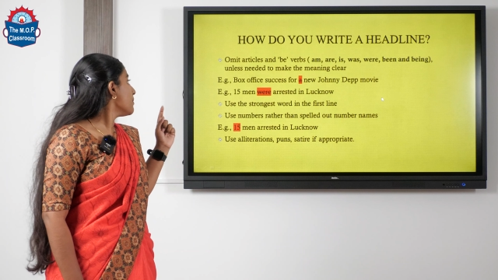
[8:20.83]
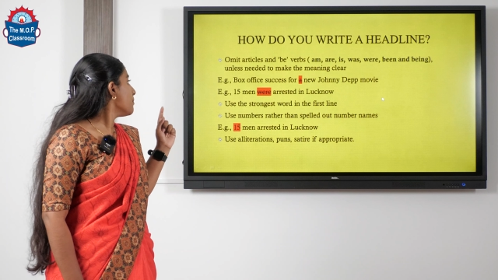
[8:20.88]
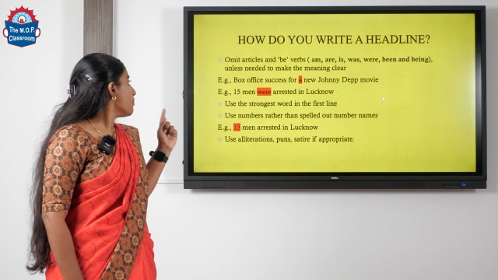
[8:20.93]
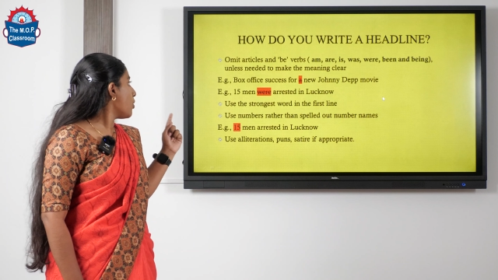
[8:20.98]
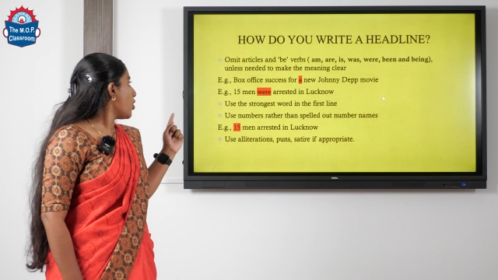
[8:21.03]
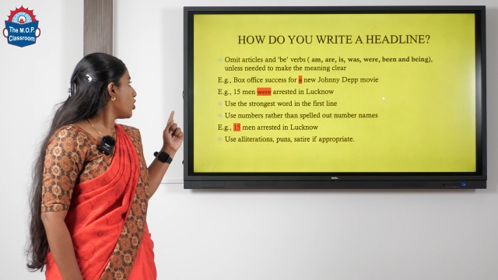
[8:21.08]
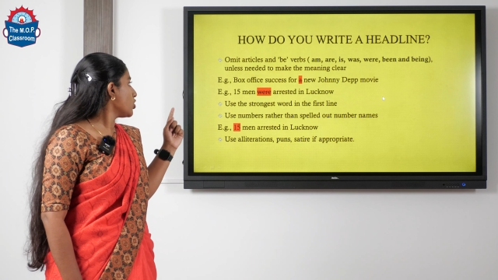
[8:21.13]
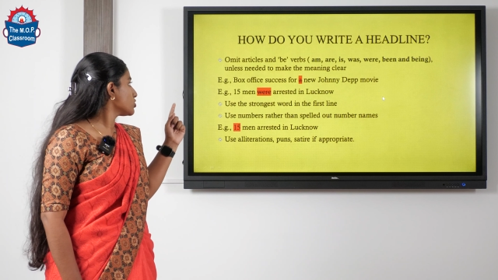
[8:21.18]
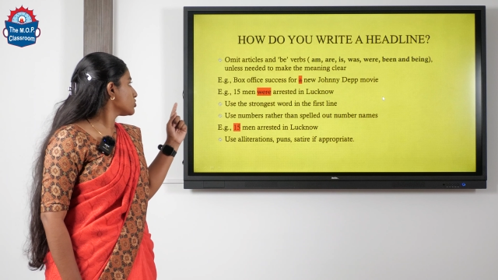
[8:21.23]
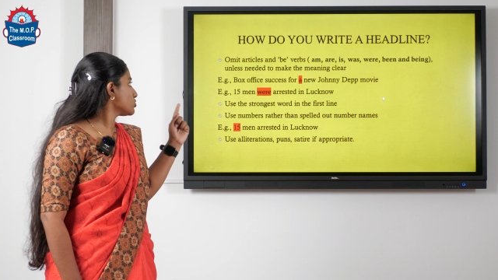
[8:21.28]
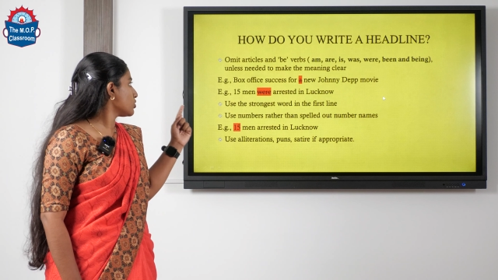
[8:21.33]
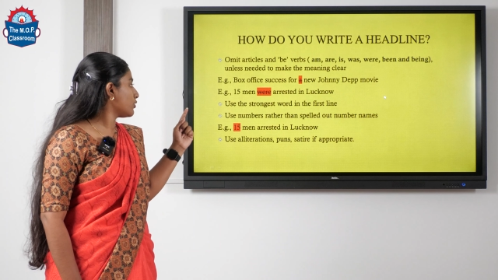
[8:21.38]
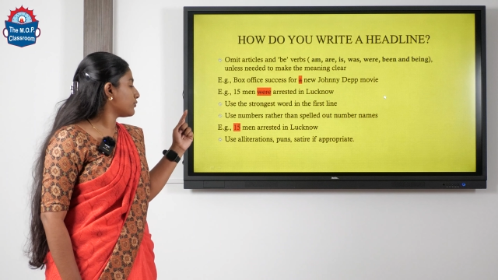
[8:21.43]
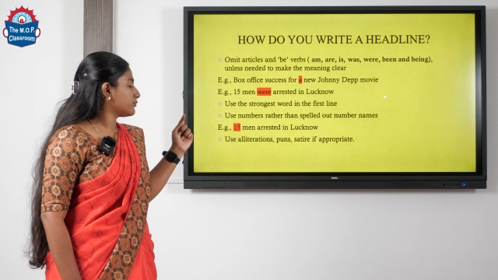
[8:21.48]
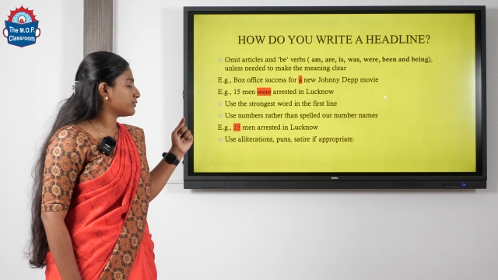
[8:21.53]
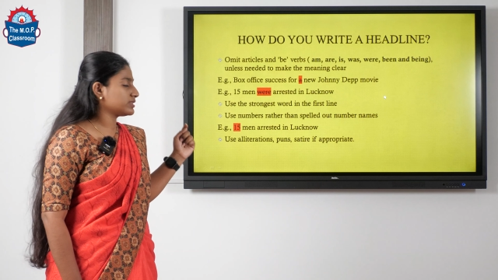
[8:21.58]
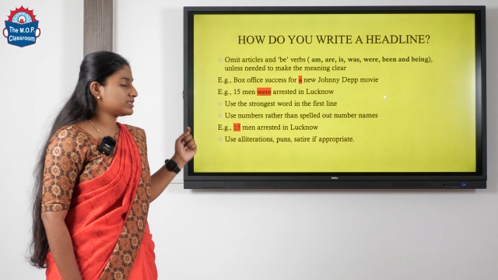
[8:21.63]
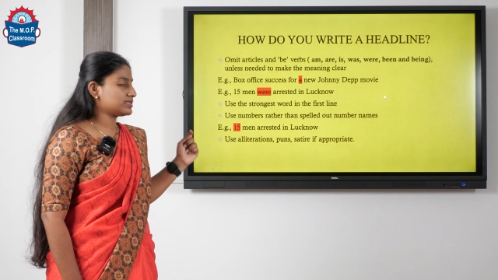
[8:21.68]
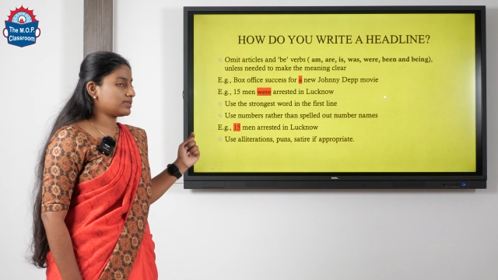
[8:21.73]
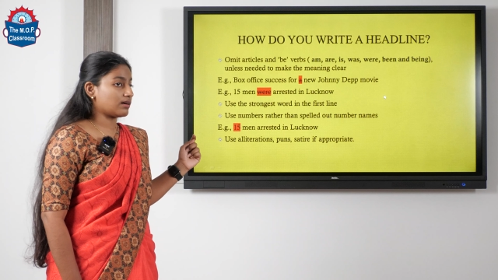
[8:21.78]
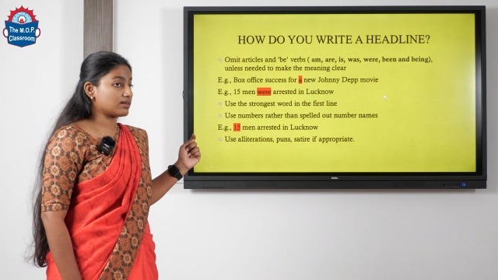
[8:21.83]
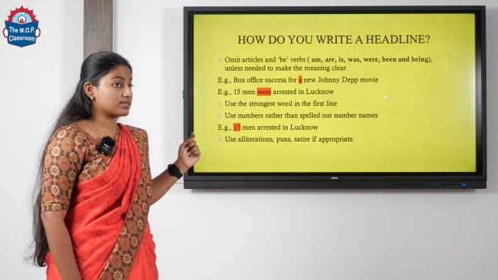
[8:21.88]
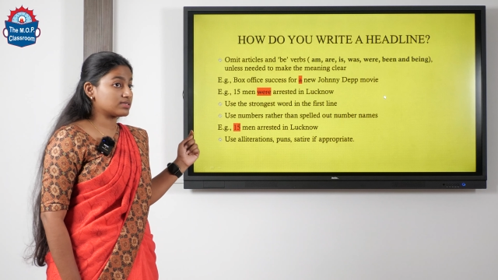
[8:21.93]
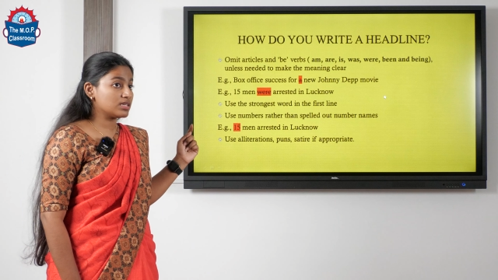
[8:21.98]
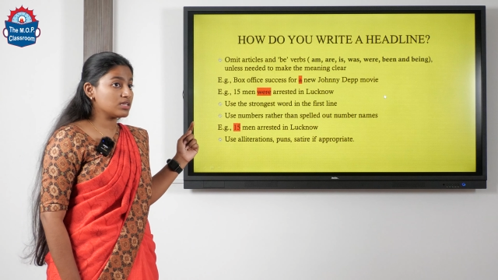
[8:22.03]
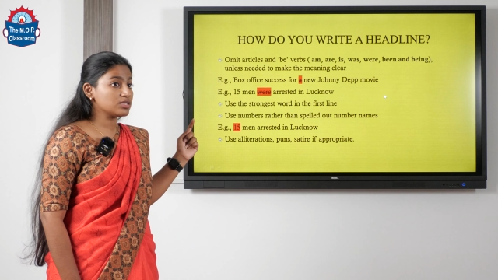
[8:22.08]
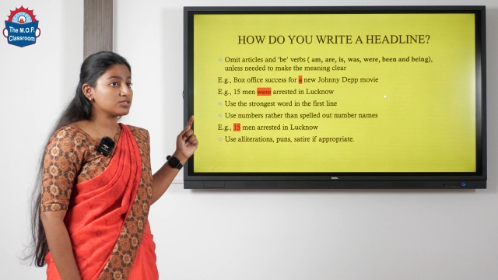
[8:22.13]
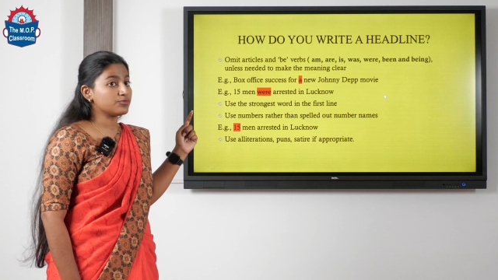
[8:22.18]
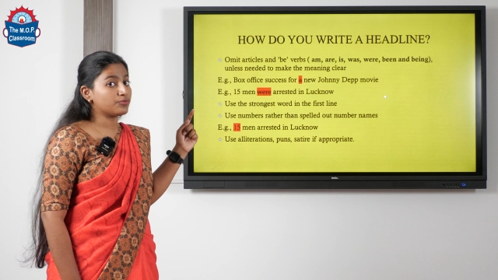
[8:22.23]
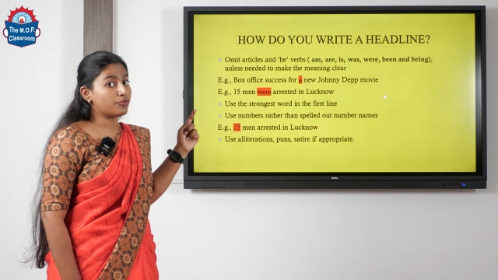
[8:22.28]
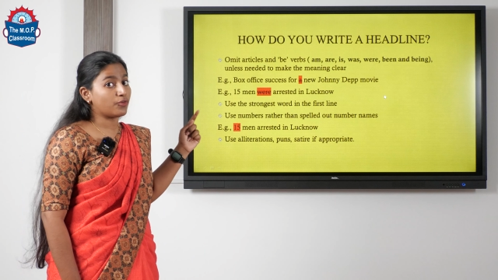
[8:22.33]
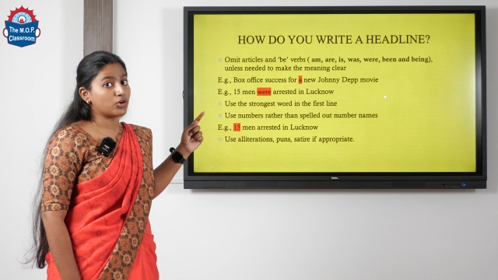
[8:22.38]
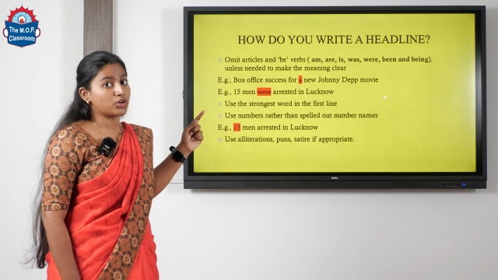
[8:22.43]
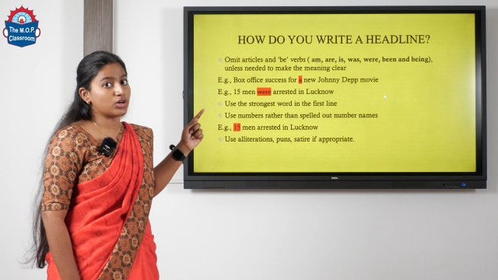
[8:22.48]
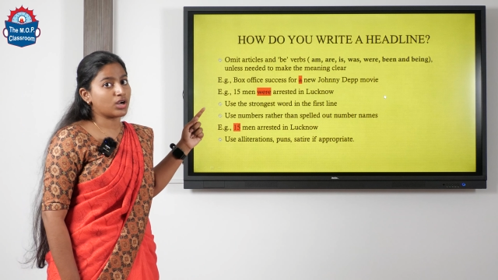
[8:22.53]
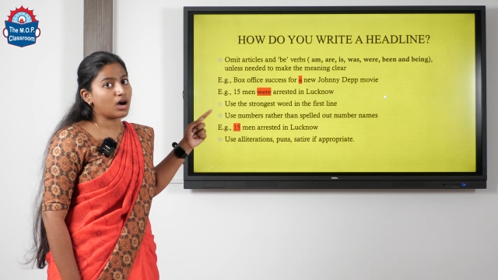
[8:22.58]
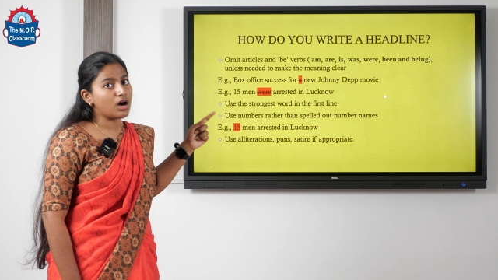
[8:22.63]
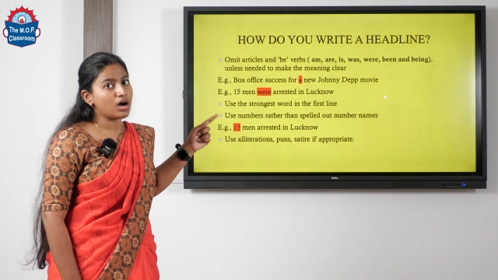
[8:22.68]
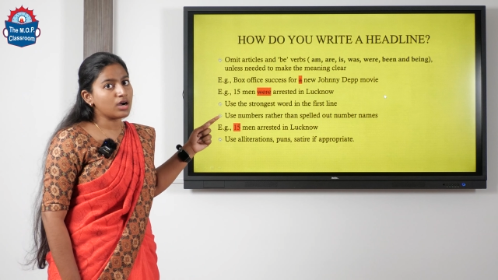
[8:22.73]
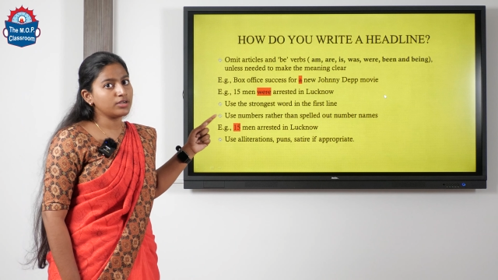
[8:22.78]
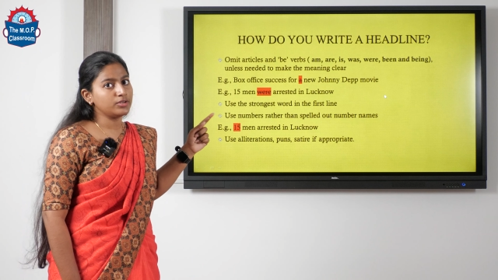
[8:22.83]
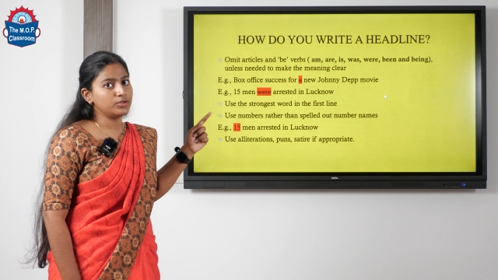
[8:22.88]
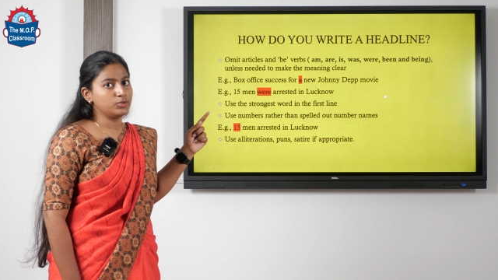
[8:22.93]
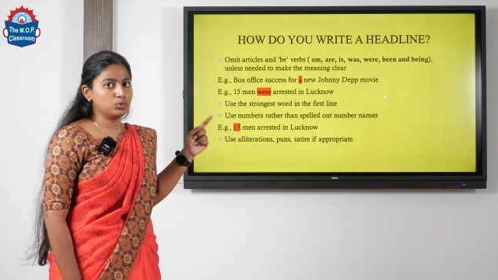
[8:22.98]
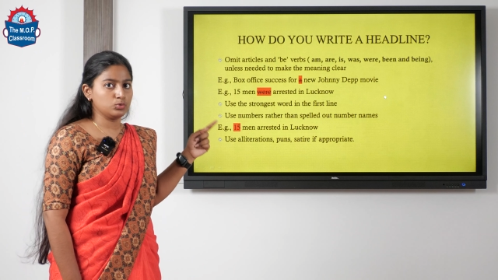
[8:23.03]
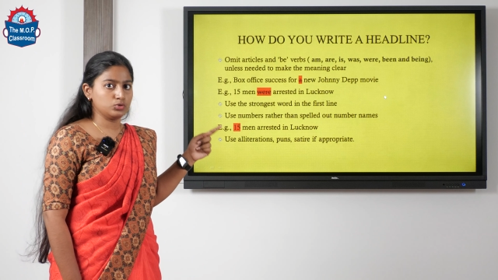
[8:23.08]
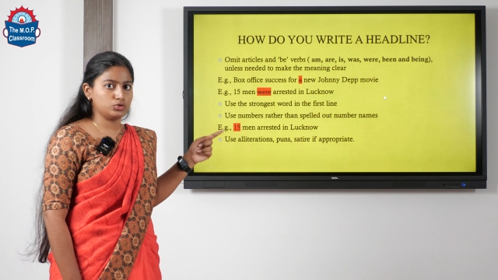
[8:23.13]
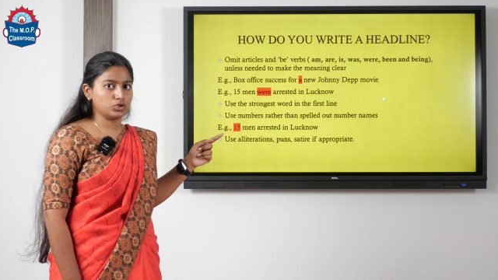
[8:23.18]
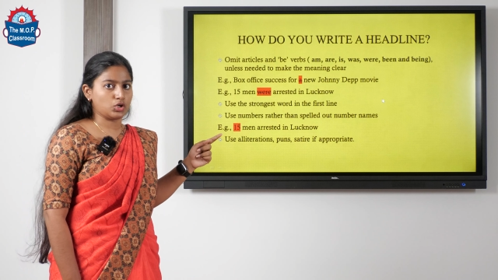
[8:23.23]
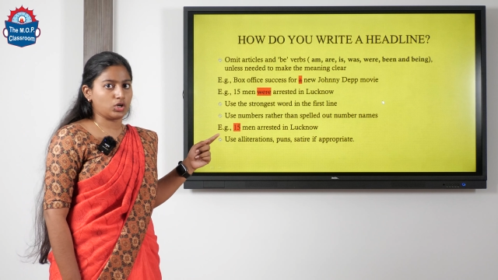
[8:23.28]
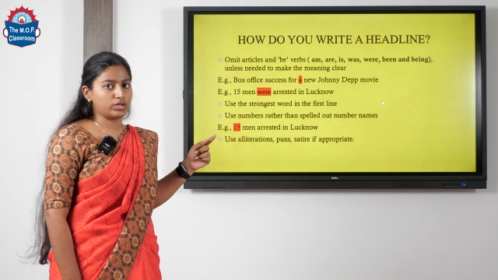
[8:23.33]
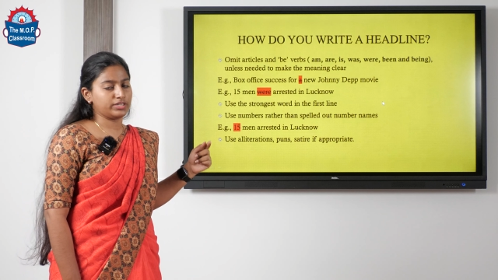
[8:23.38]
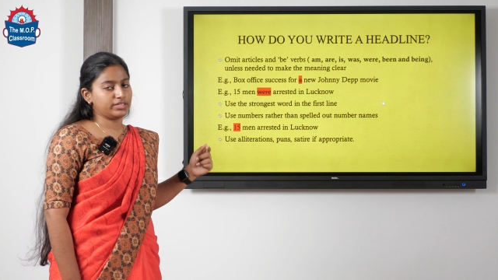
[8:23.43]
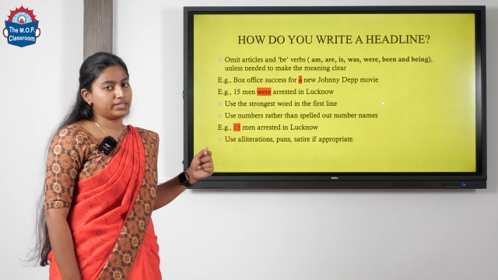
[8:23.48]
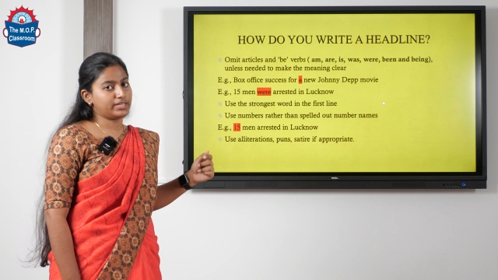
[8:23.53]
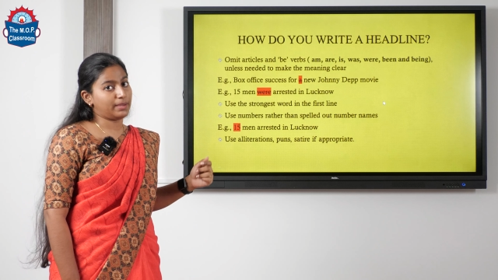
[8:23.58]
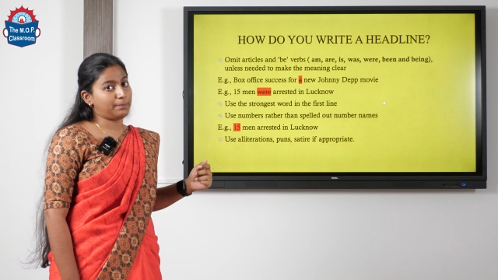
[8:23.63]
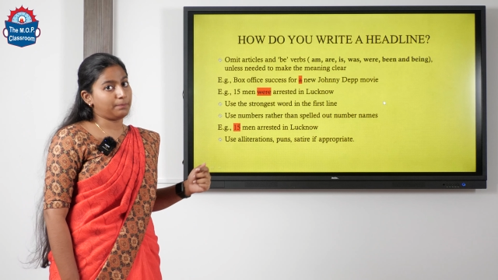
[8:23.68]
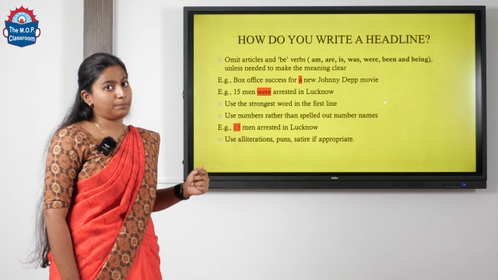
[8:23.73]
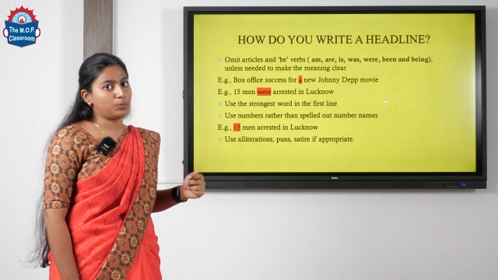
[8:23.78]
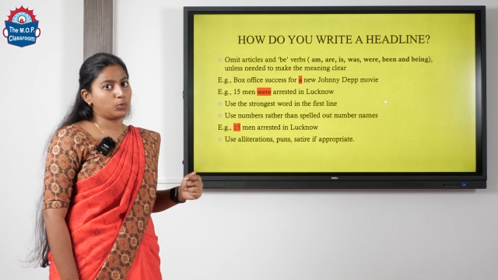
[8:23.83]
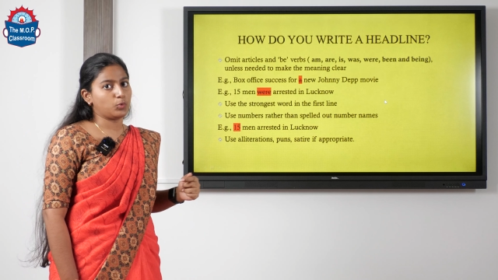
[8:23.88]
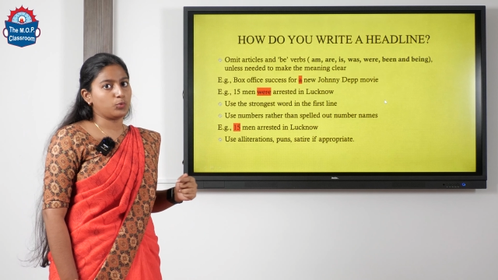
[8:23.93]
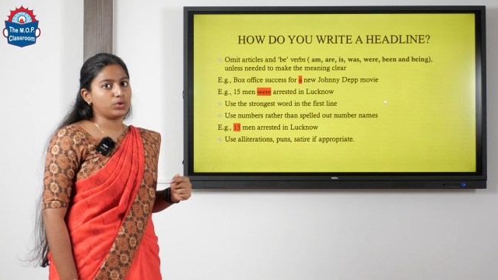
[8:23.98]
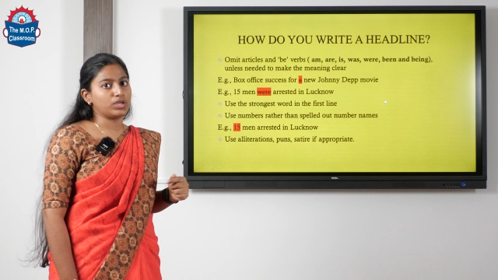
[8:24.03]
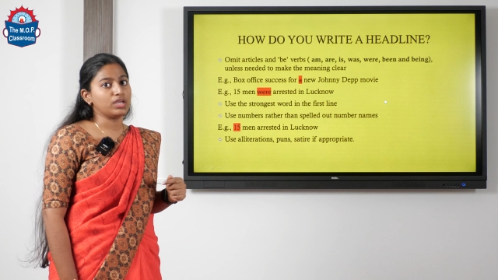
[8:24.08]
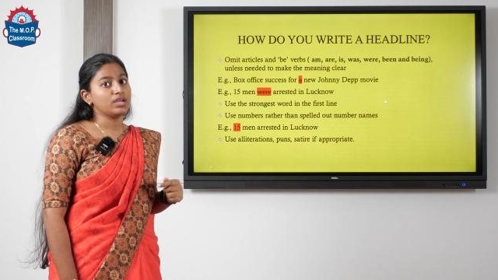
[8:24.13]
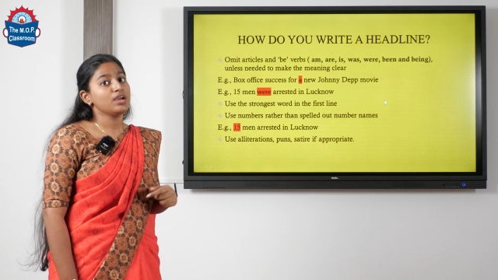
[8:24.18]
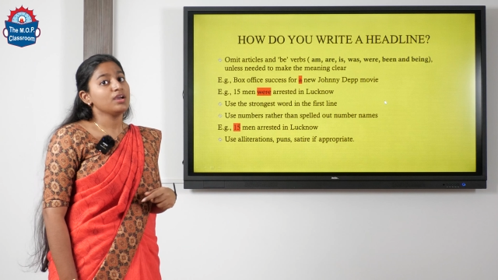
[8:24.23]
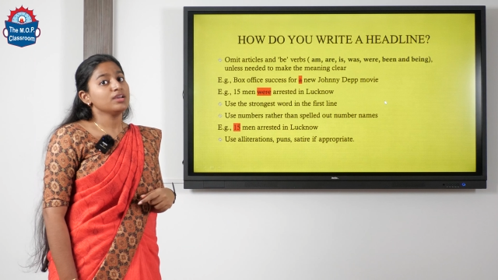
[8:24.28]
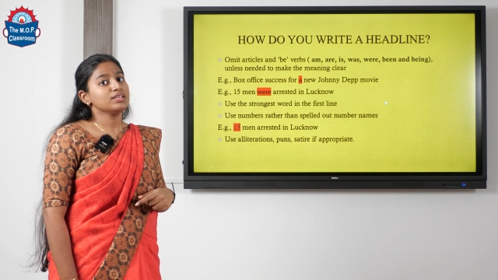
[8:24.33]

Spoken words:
box office success for a new Johnny Depp movie.